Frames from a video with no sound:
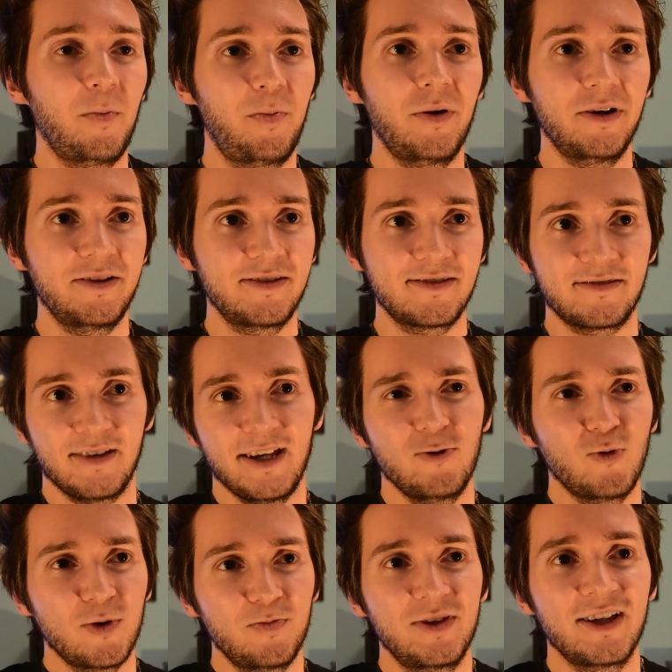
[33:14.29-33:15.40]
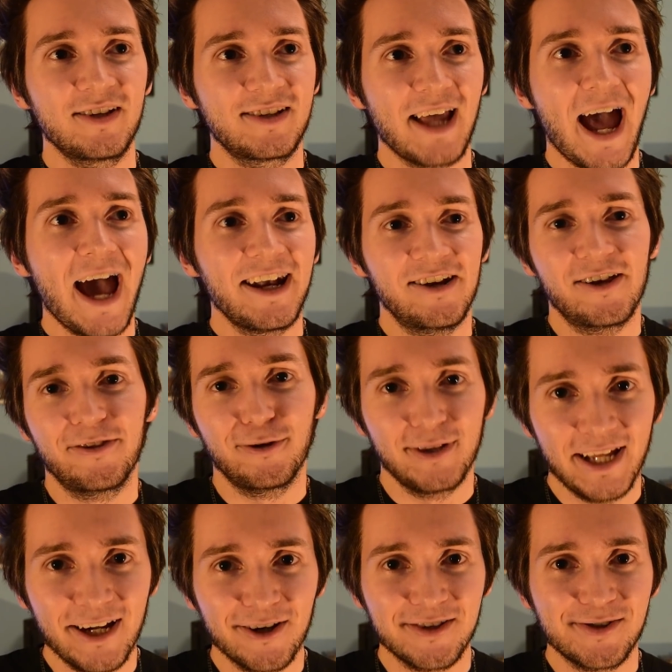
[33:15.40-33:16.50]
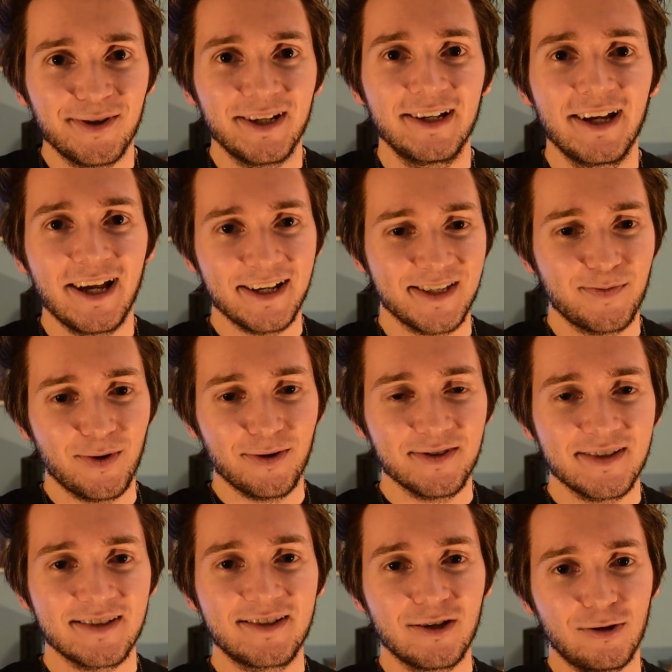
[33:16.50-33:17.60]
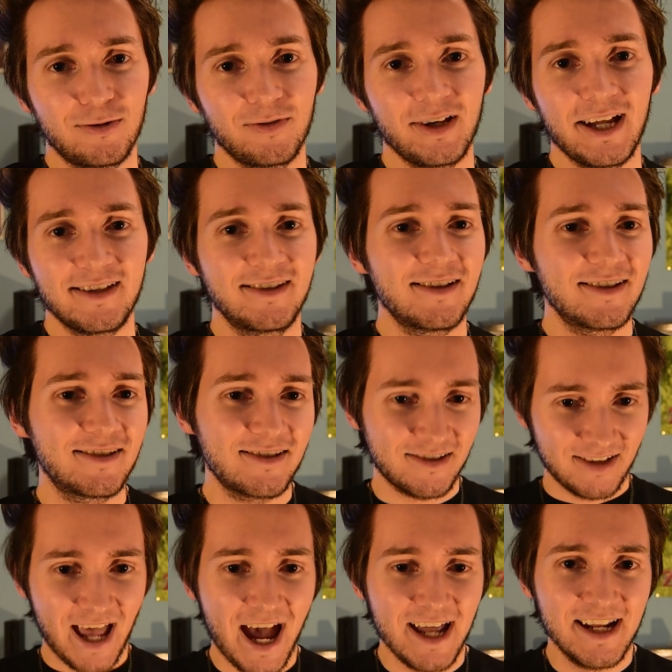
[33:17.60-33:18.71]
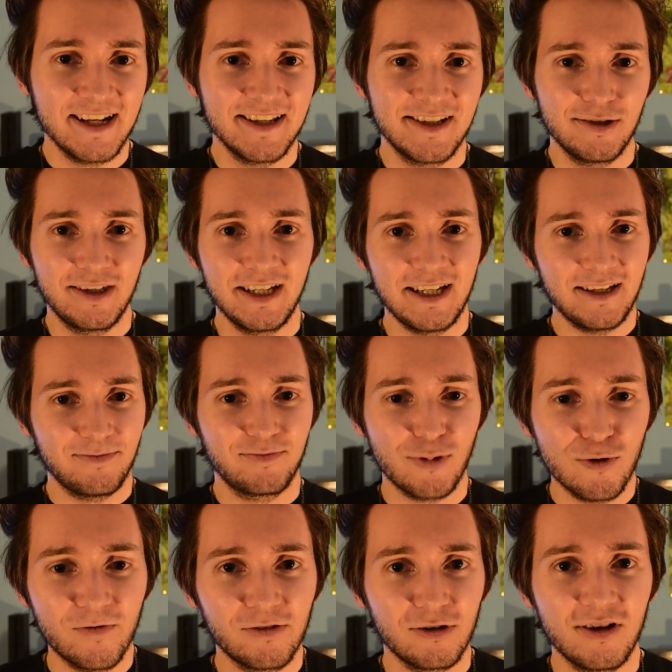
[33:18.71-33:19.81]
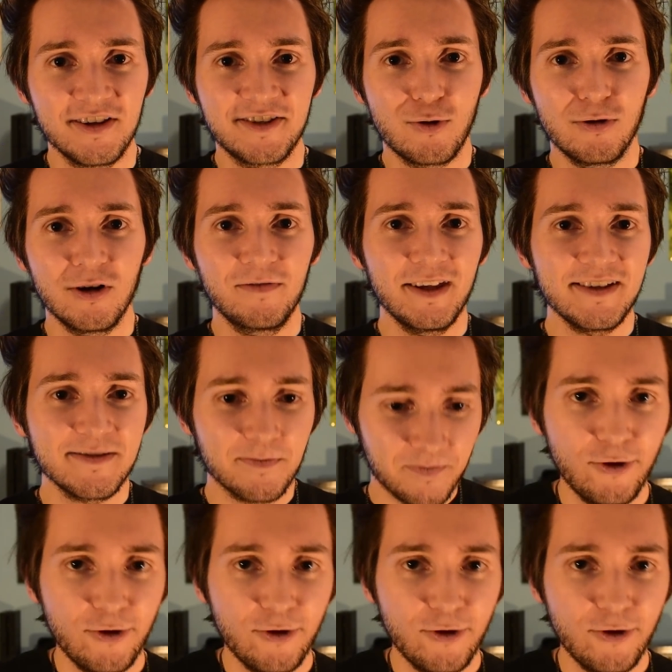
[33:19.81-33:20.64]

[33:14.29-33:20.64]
But it would, like, add another layer to it, I suppose. So it does add into the overall score of this.